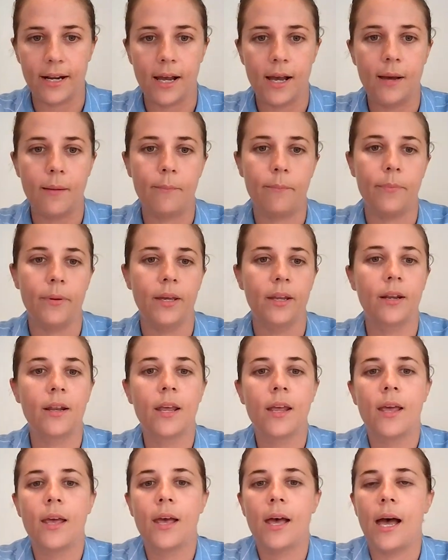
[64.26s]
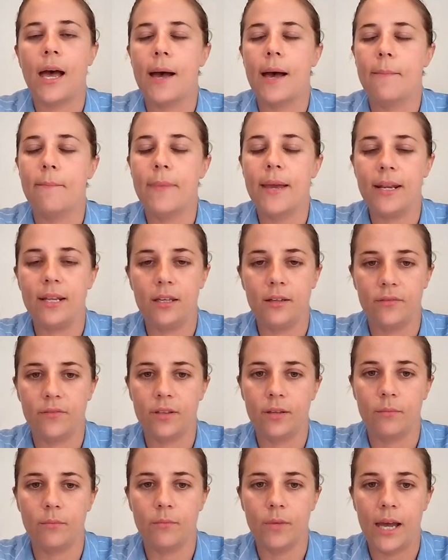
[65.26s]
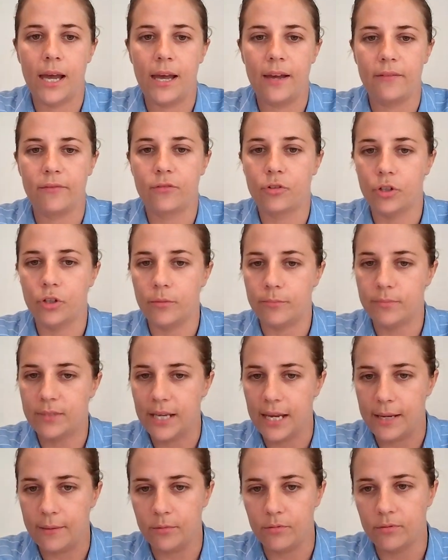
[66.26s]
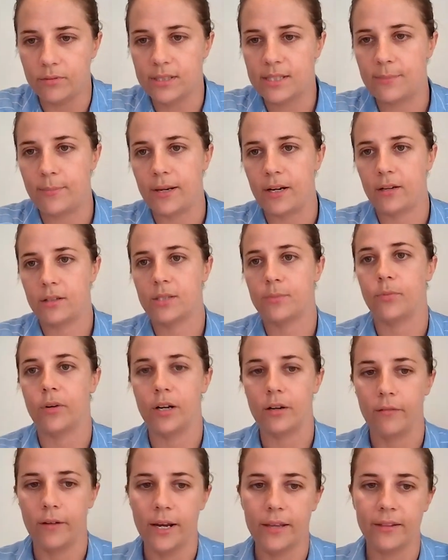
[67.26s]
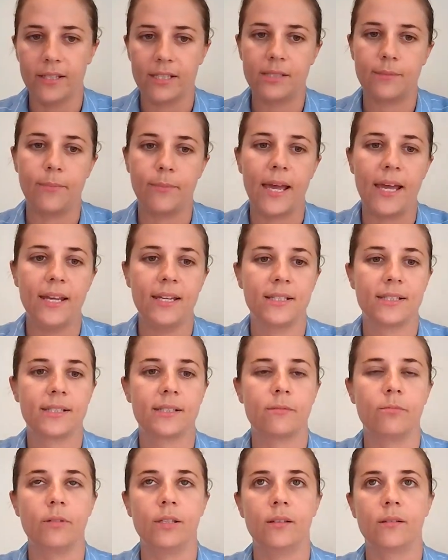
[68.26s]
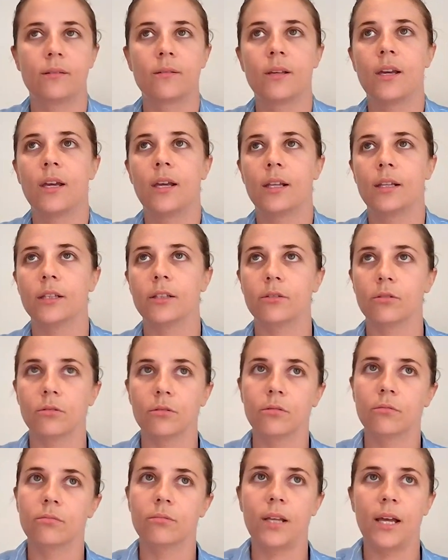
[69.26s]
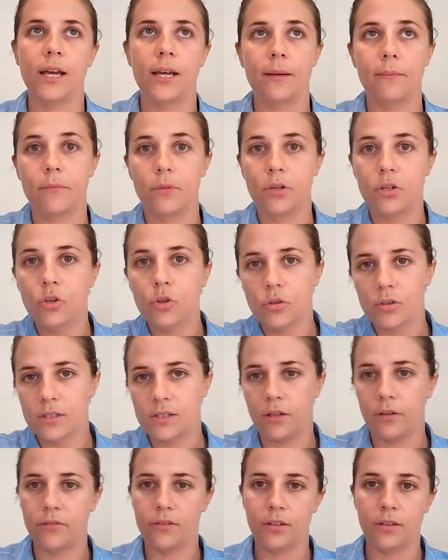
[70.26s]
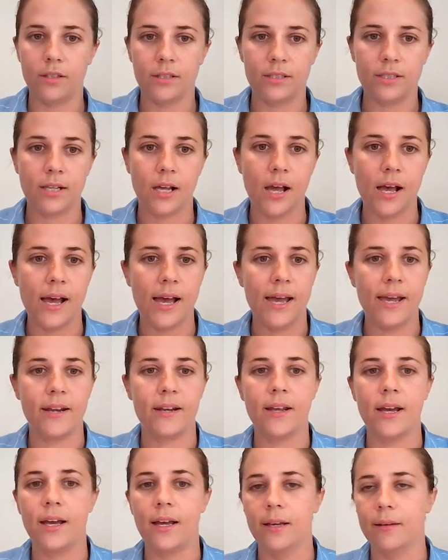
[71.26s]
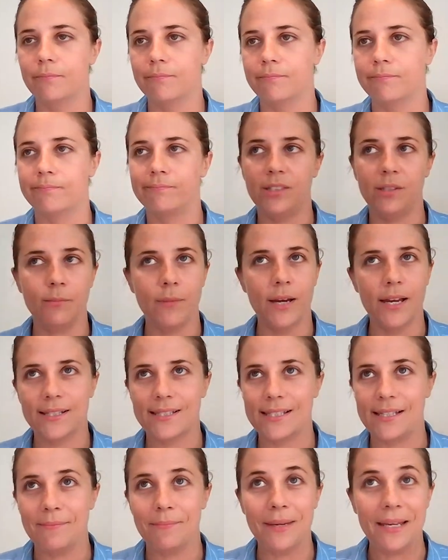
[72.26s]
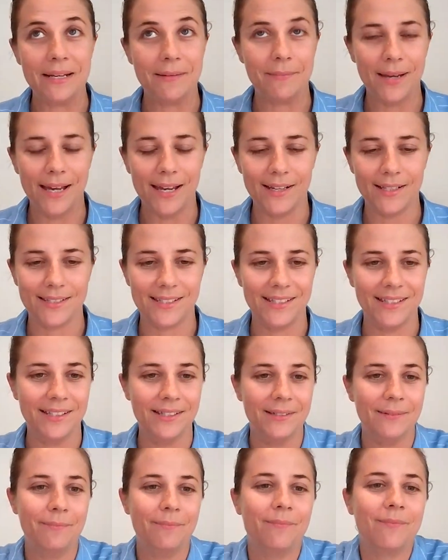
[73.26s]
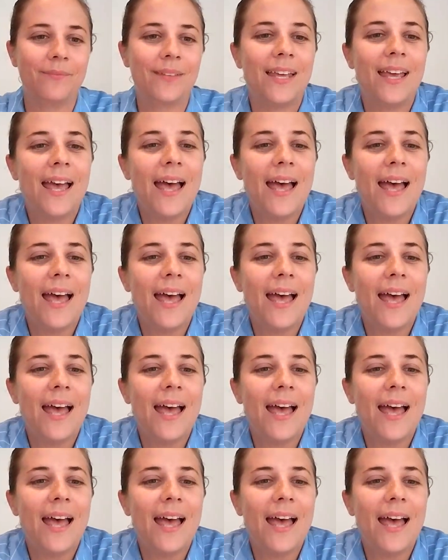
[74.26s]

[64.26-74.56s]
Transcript: up, but many of them have group tables spread around the space with little nooks off to the side. You might see bean bags in them,